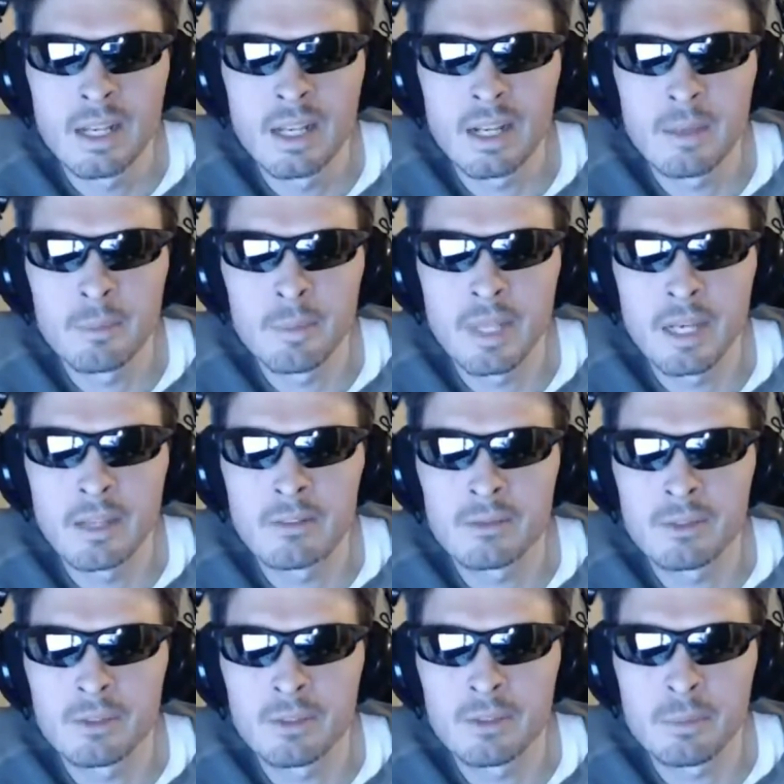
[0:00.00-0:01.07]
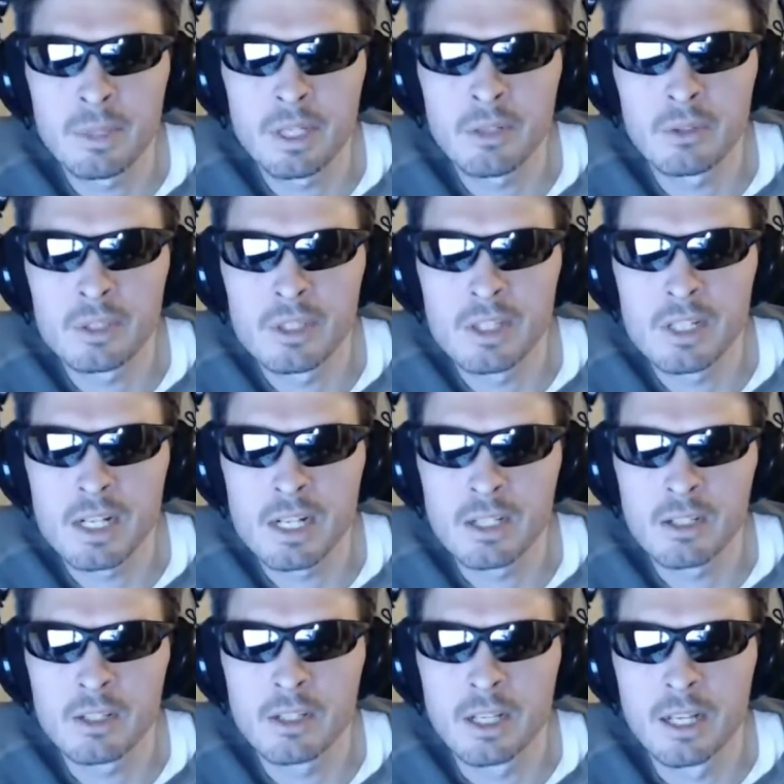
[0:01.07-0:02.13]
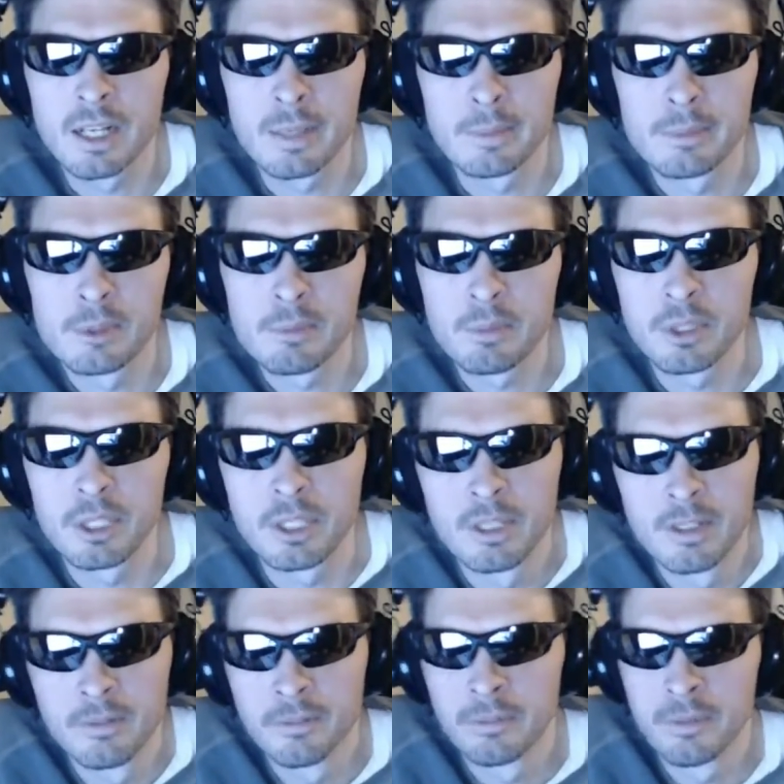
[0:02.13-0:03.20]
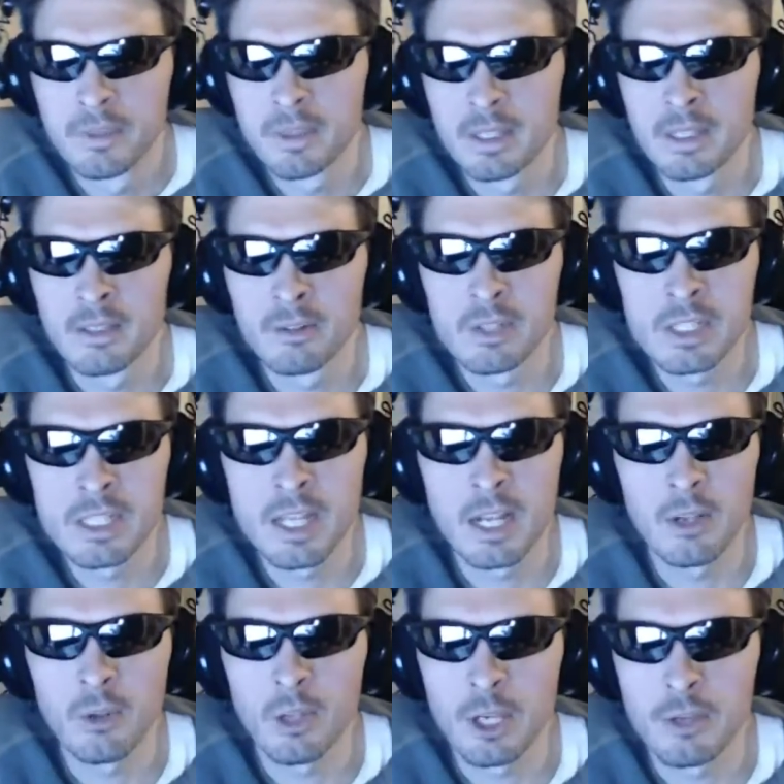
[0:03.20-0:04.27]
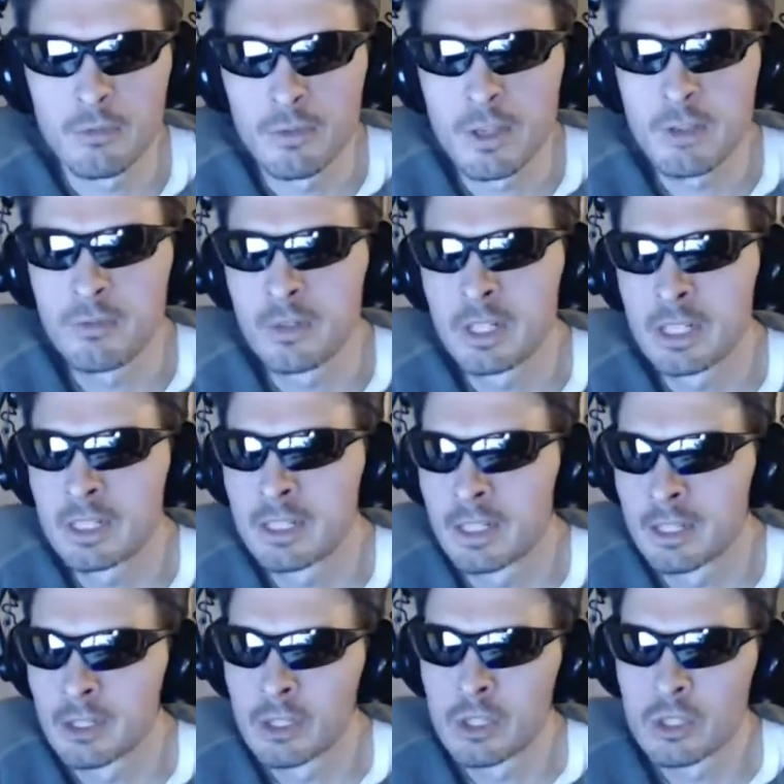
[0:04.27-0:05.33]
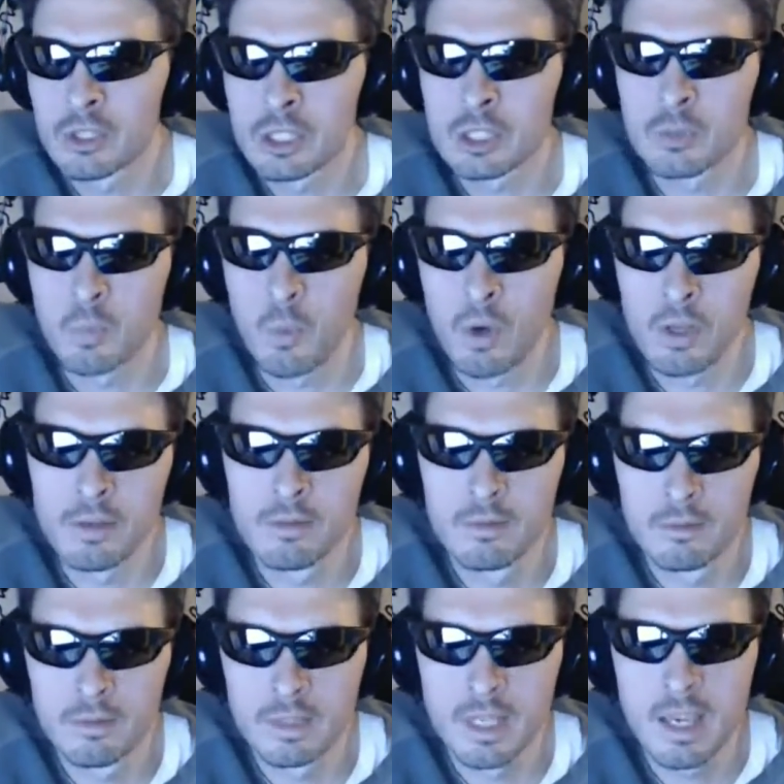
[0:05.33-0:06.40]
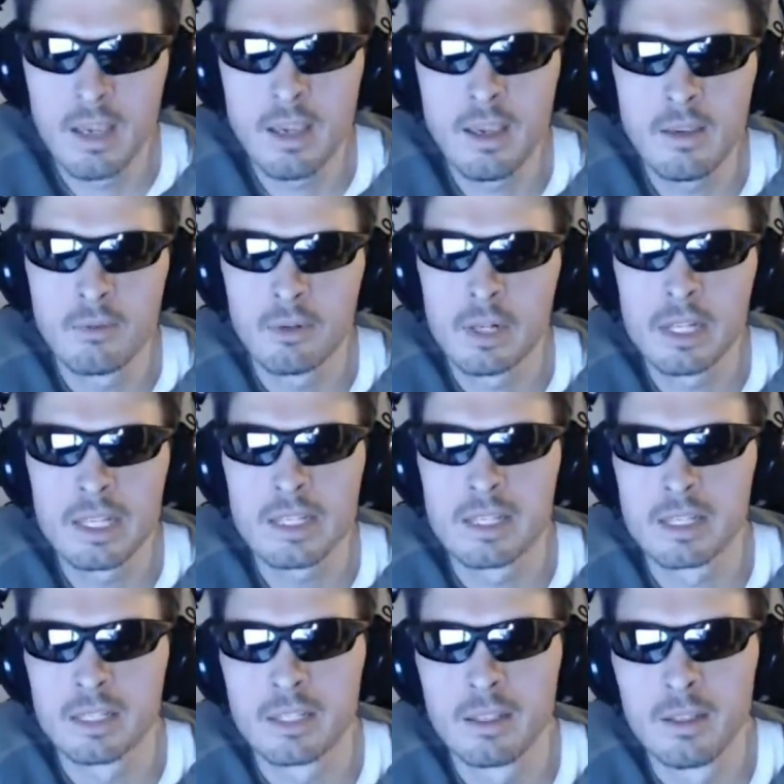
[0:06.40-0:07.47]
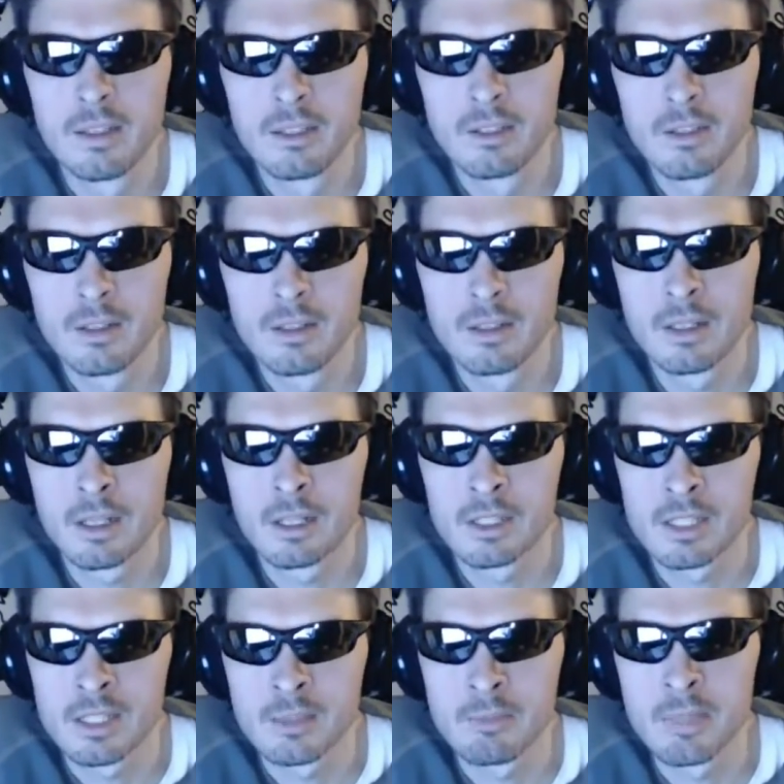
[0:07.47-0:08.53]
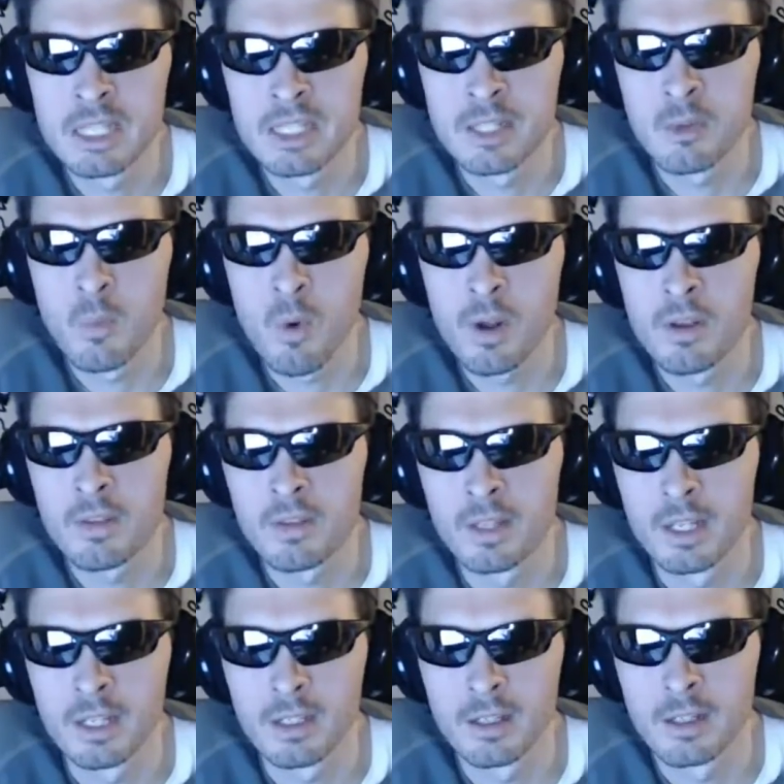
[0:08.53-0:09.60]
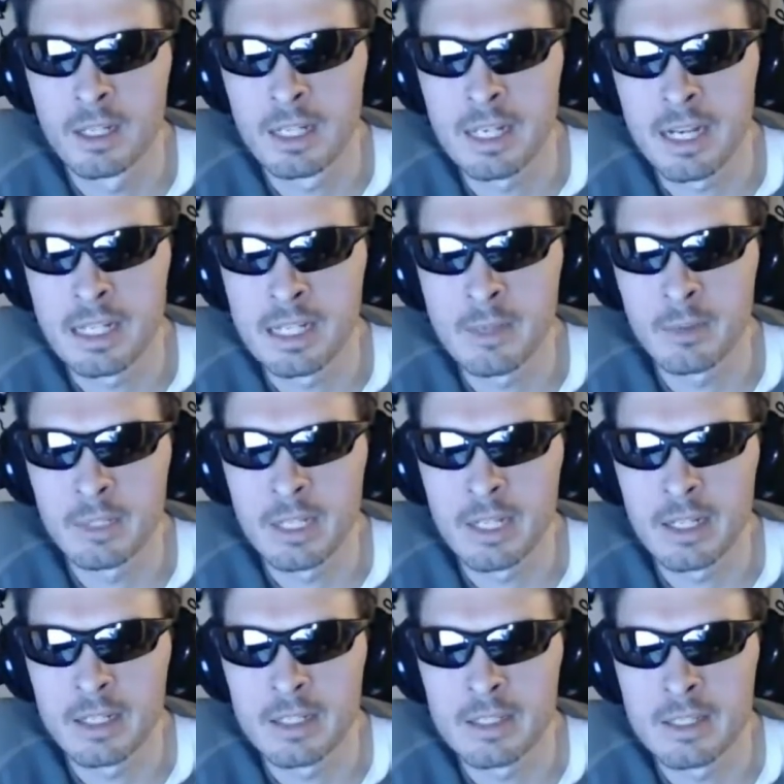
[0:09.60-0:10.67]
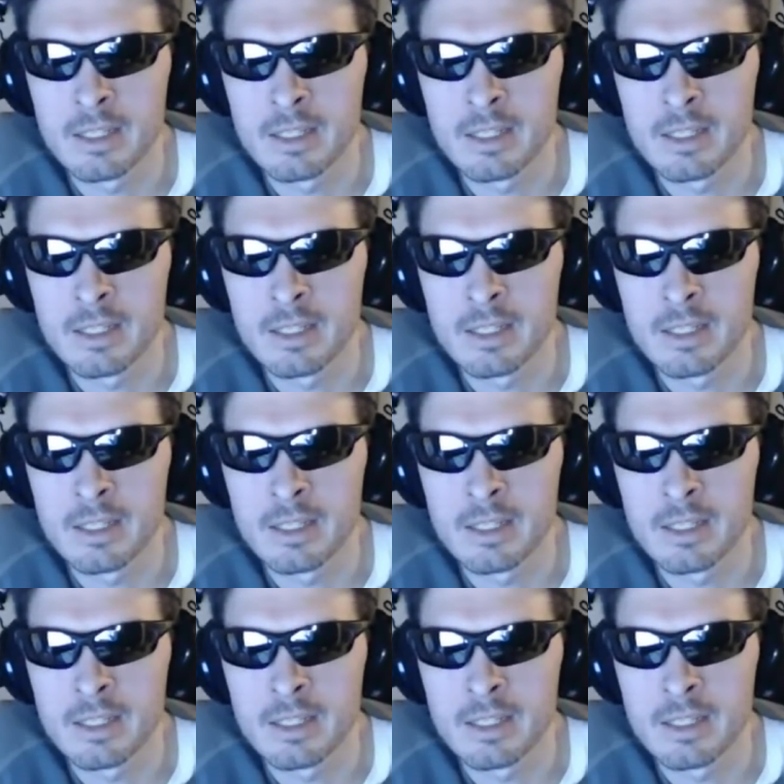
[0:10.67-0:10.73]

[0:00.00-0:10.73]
I'm not really big on soccer games, but the reason I don't like FIFA, and there's just one key reason, because it's missing one thing. Any idea what that is?